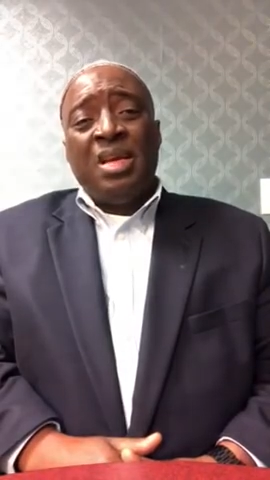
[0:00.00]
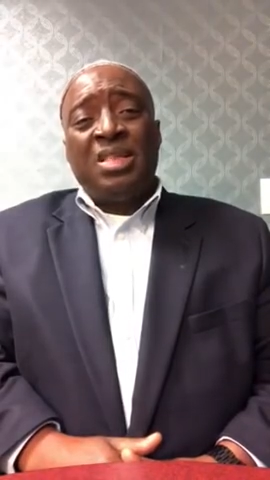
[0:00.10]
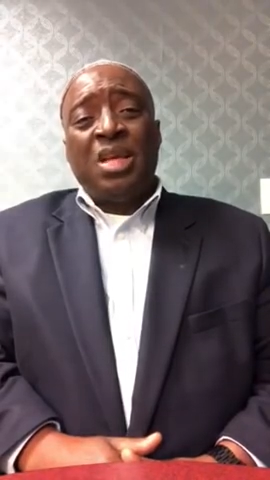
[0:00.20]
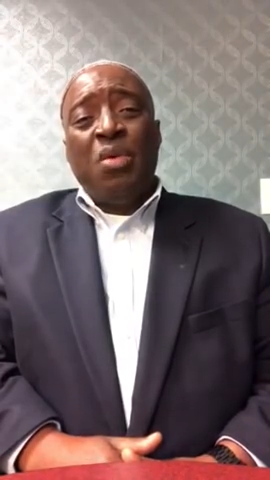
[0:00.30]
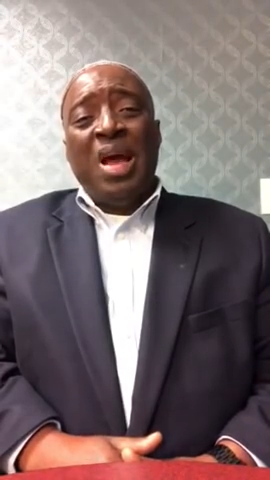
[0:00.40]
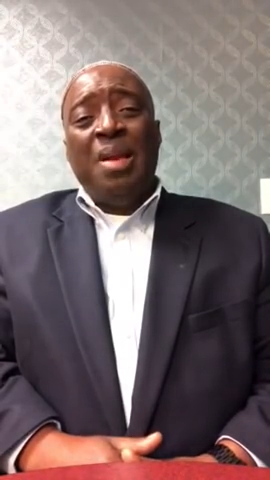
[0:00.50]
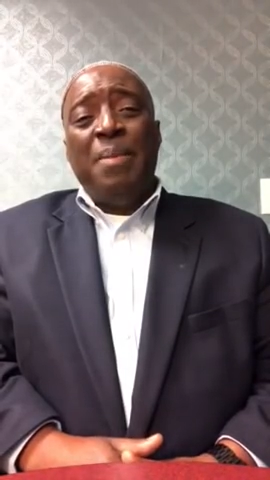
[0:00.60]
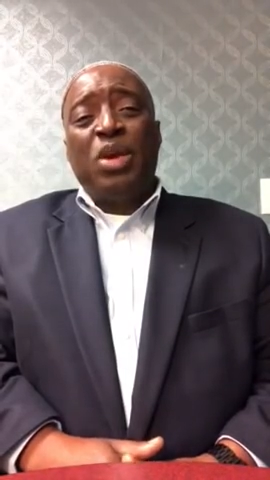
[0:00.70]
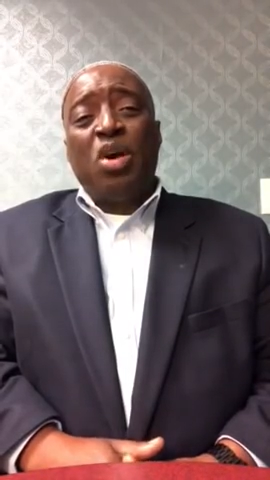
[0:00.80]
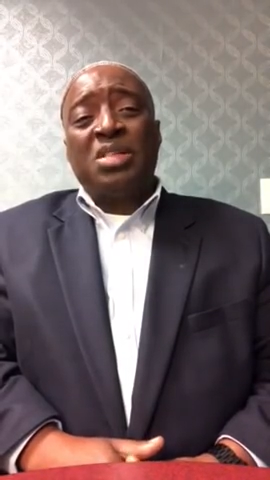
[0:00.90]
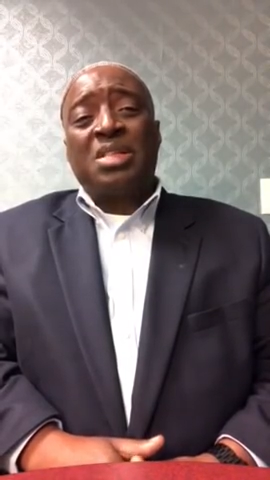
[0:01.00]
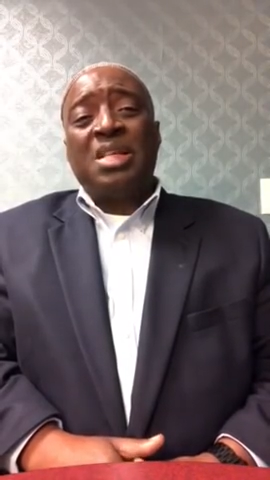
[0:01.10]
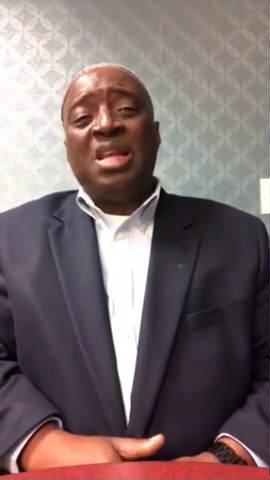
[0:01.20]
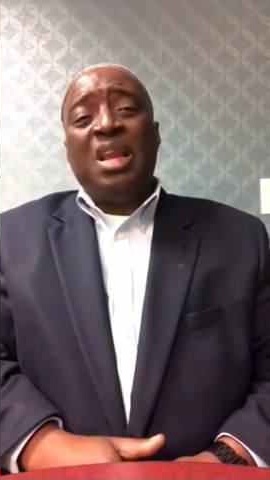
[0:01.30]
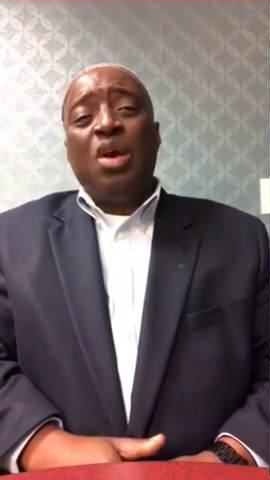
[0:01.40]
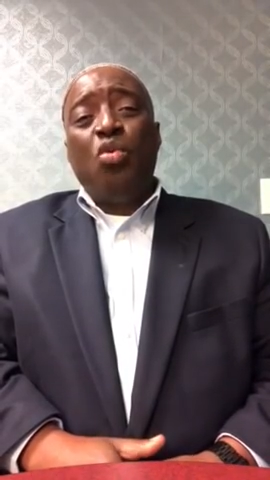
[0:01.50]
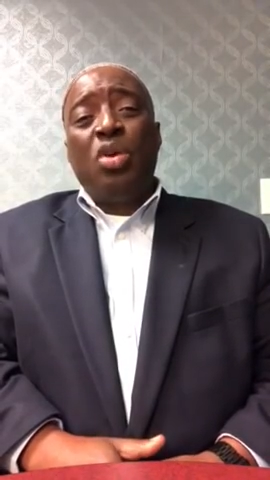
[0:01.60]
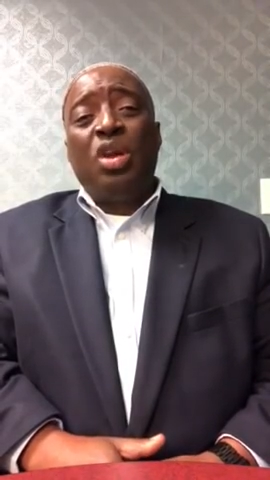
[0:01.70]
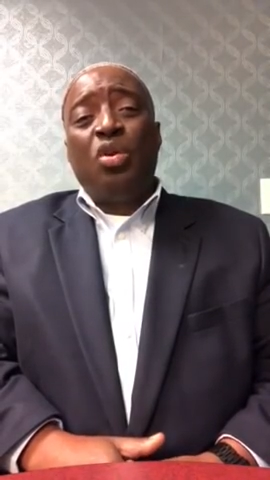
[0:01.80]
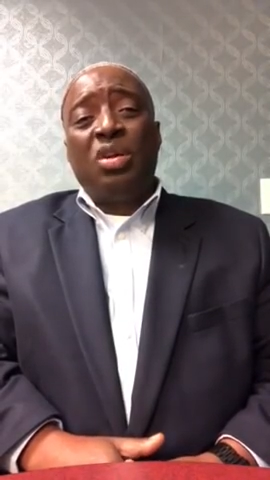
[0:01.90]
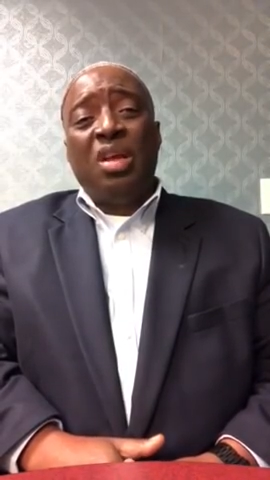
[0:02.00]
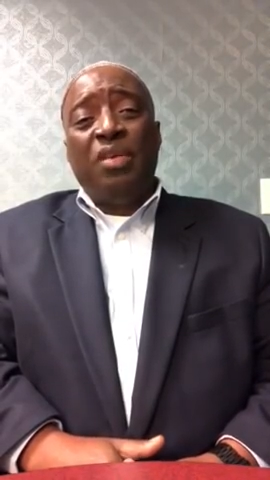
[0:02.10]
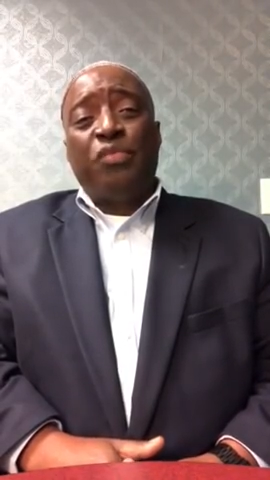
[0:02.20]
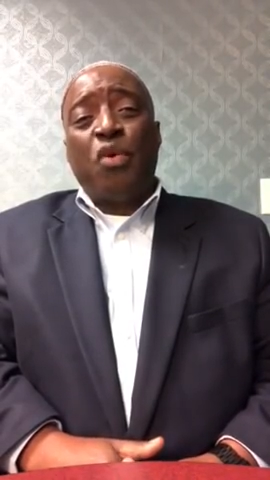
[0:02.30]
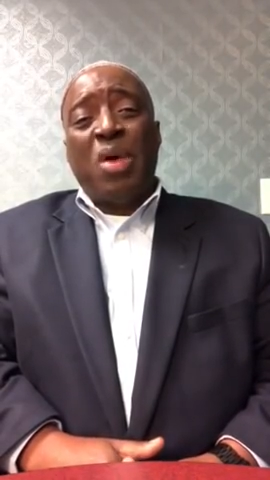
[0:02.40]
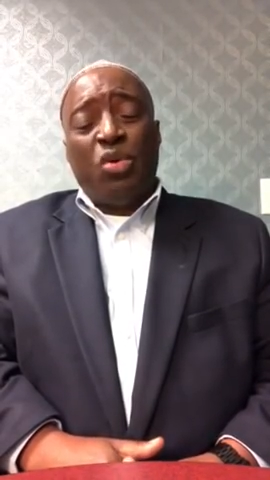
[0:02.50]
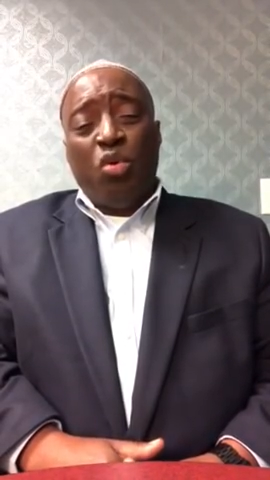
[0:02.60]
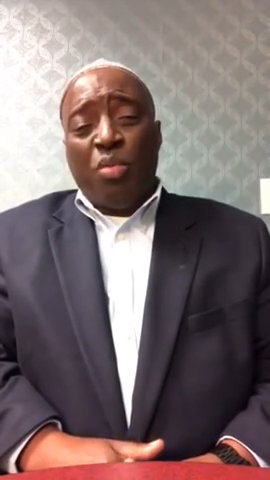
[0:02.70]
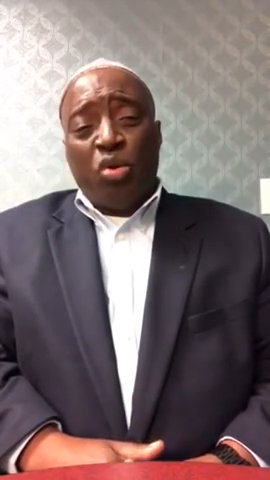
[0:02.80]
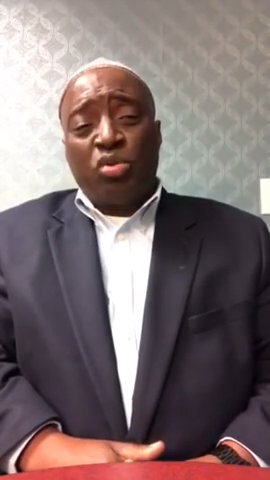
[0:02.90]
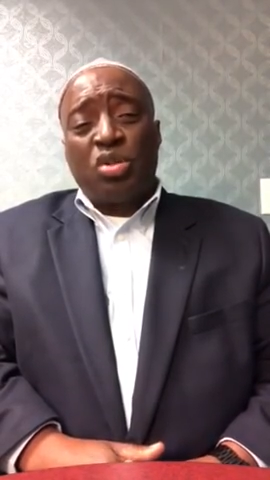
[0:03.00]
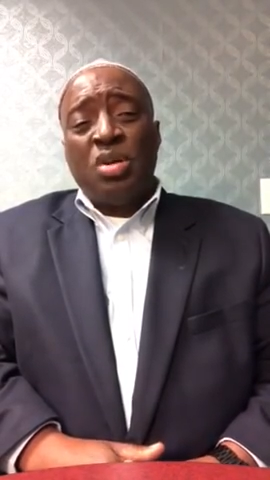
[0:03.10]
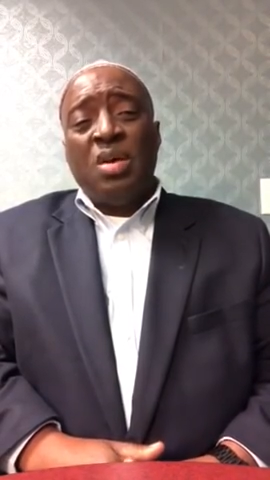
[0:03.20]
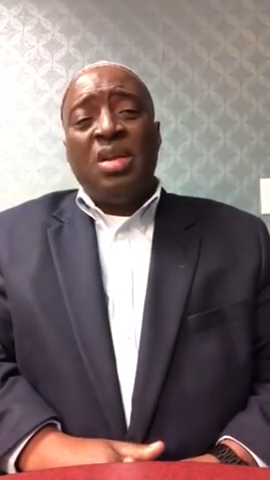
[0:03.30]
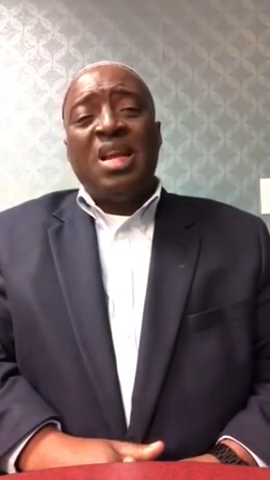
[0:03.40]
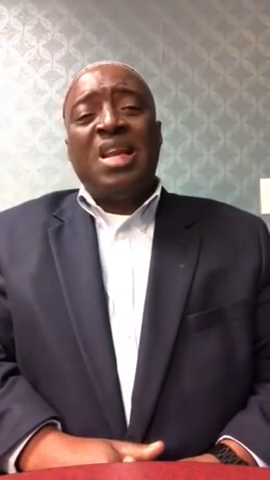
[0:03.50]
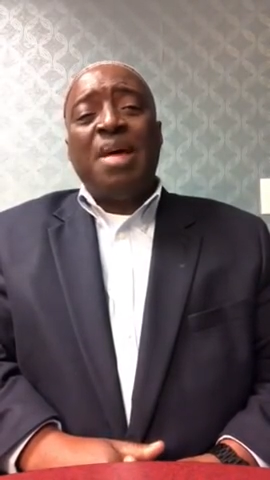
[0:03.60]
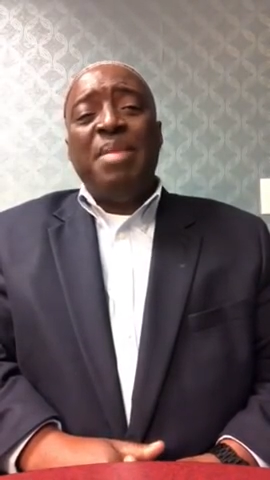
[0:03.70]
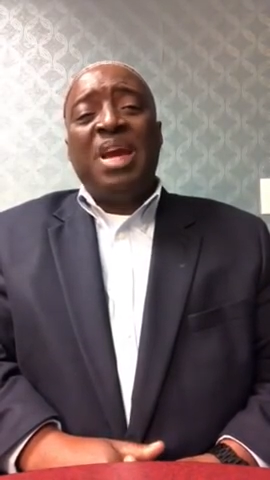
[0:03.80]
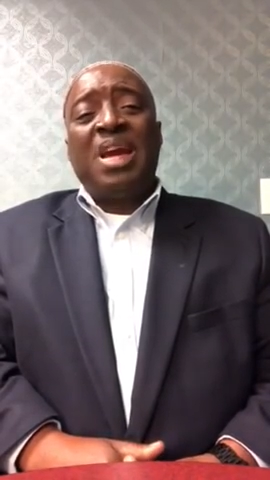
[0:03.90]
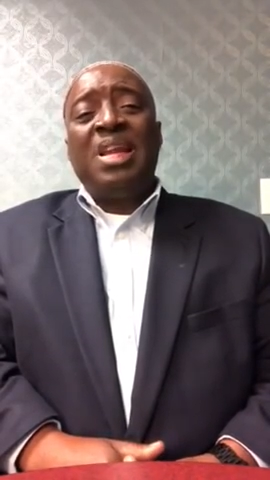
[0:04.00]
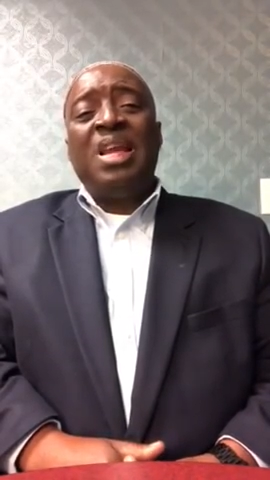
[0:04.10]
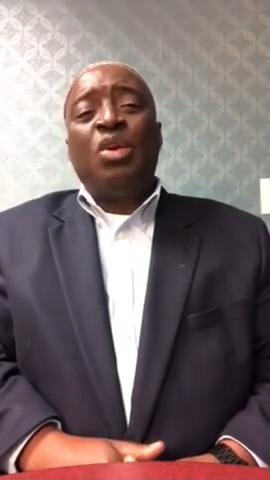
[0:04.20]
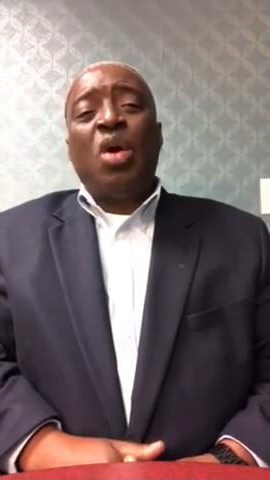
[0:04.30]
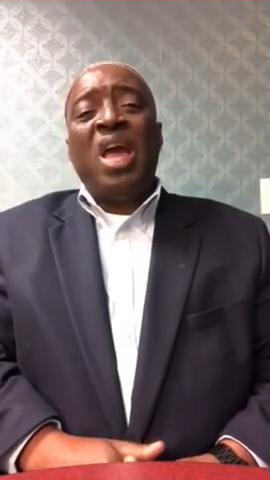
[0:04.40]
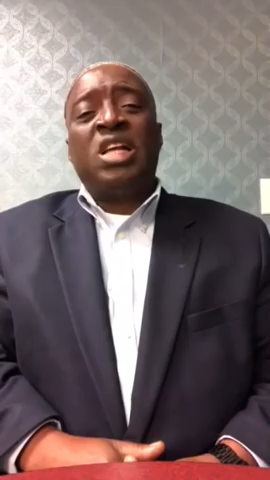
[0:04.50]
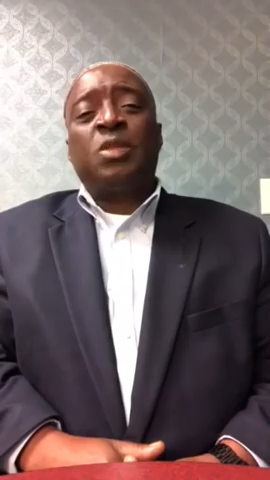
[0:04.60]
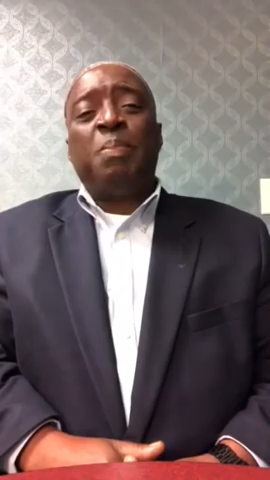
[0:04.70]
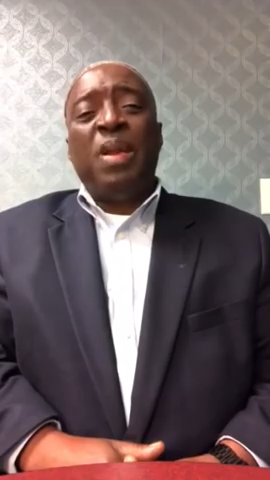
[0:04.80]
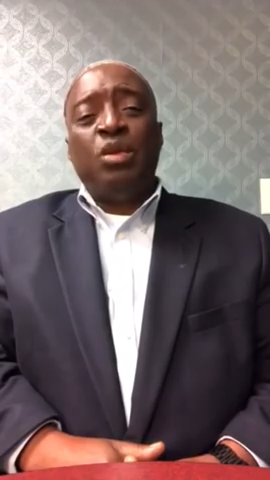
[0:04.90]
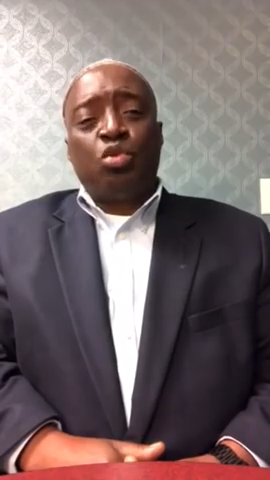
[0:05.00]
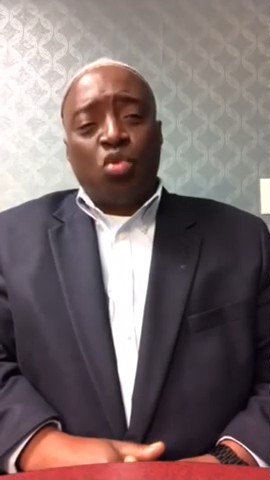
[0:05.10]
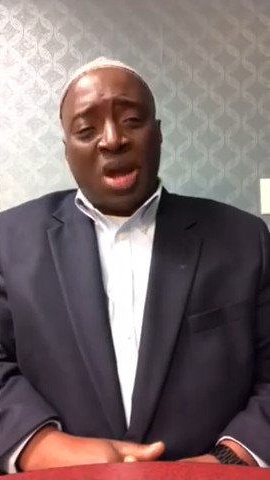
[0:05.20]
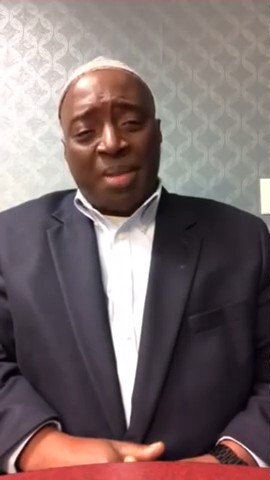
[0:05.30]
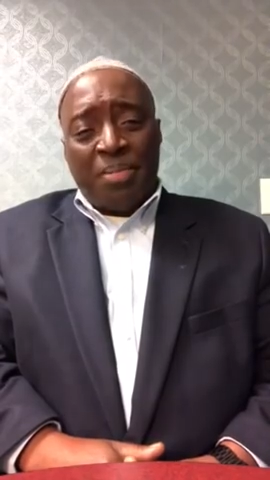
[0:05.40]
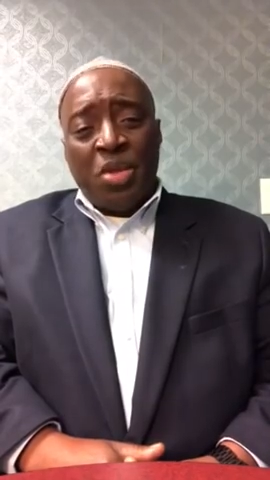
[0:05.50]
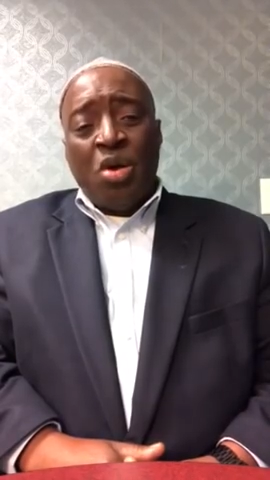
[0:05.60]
He say well because Nene Rugi no there for 1 whole month that make they not explain to them